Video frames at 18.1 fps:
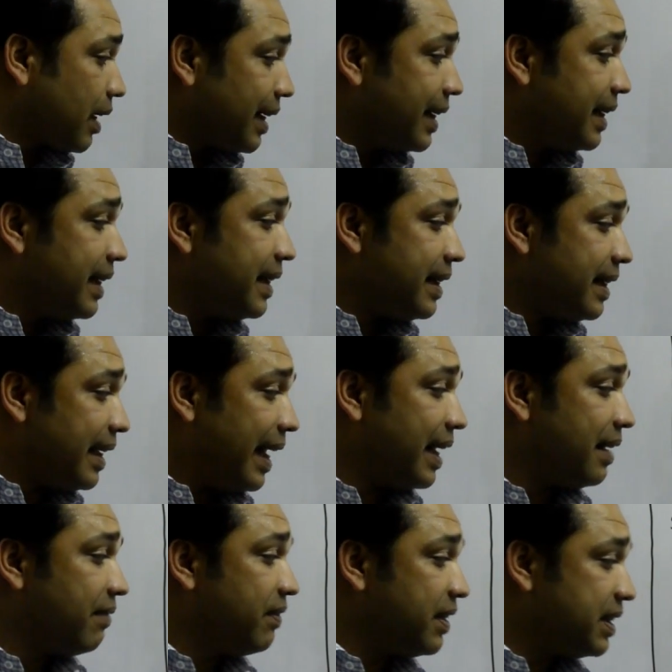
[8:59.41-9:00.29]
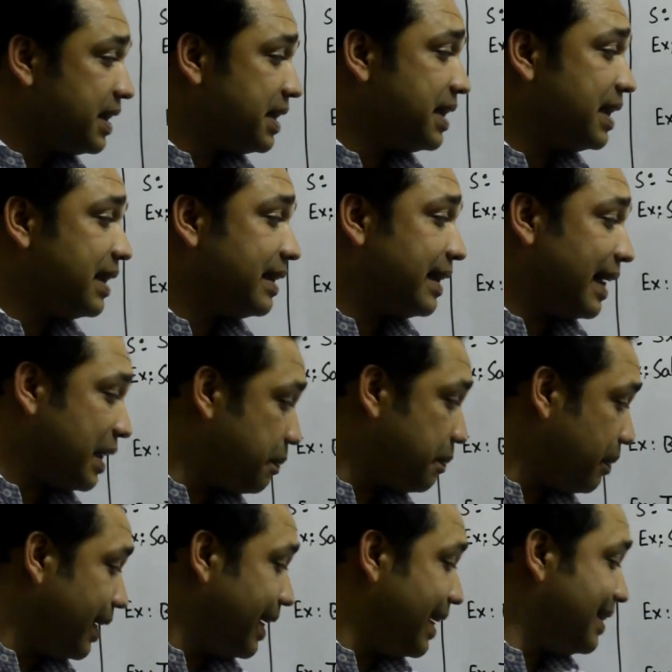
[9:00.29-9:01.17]
he had visited
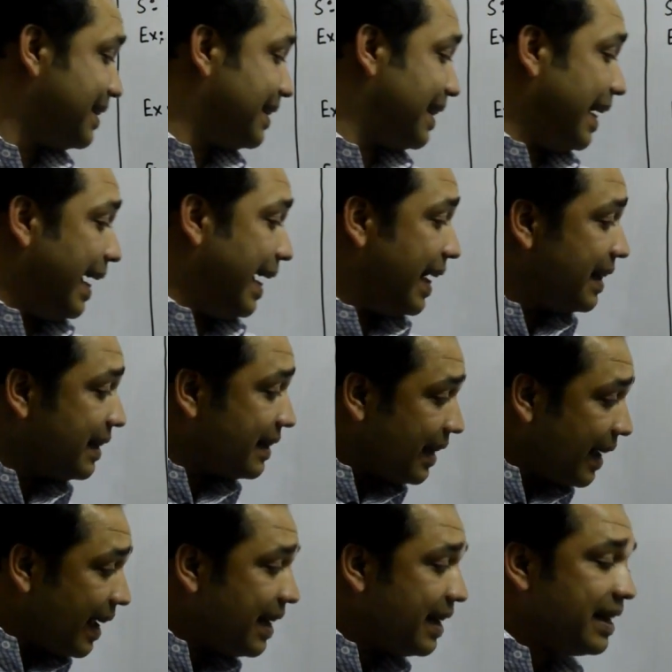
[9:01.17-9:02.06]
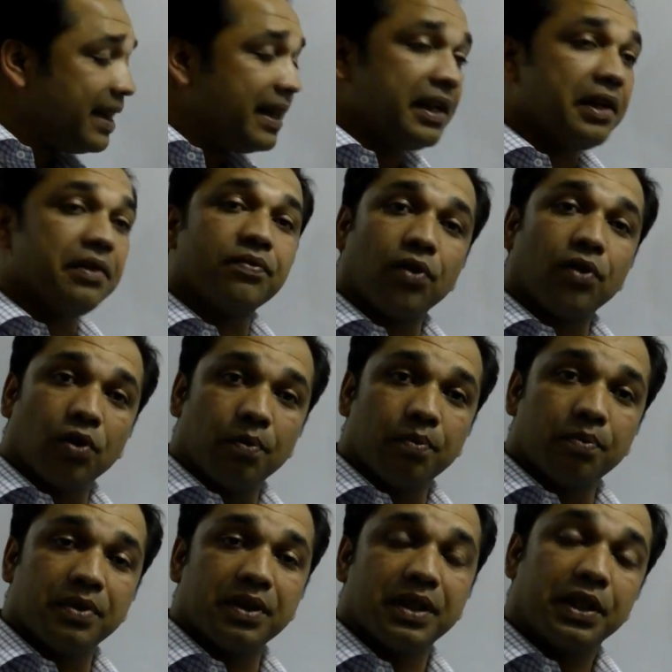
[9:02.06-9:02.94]
that place and then he
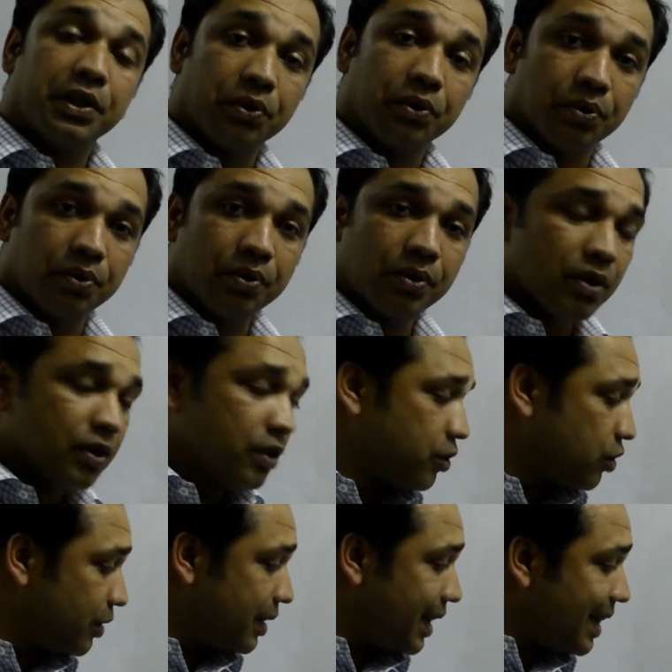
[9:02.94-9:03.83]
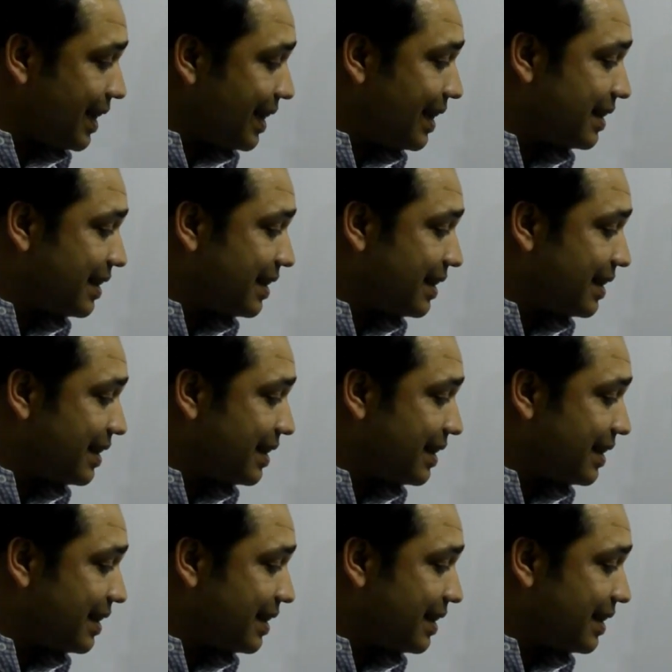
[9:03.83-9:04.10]
informed you. So that